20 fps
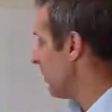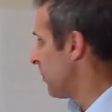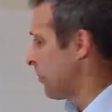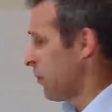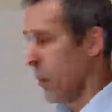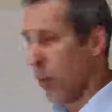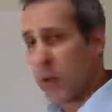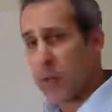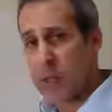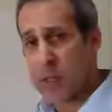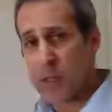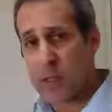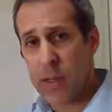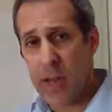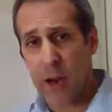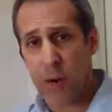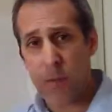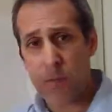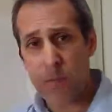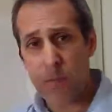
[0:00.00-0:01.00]
points
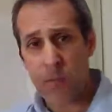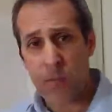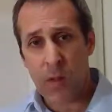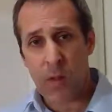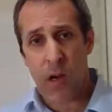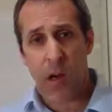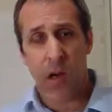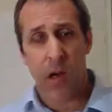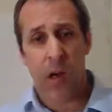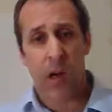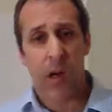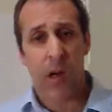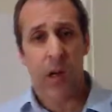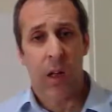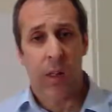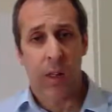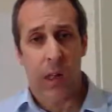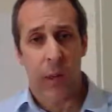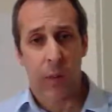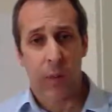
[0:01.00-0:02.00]
now are
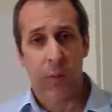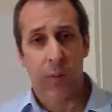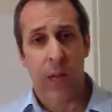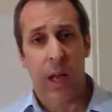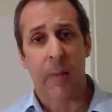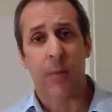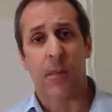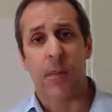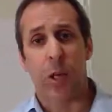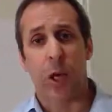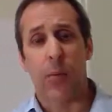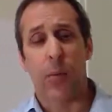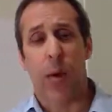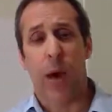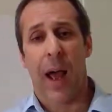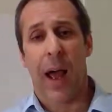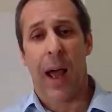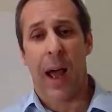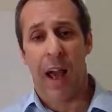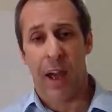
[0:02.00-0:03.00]
that MSS Global
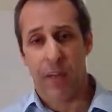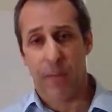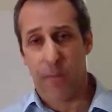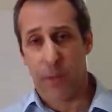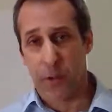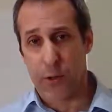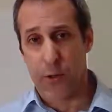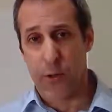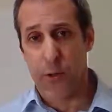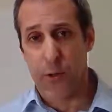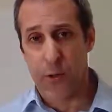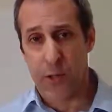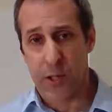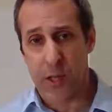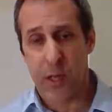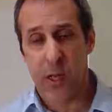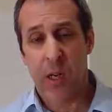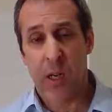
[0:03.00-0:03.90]
have produced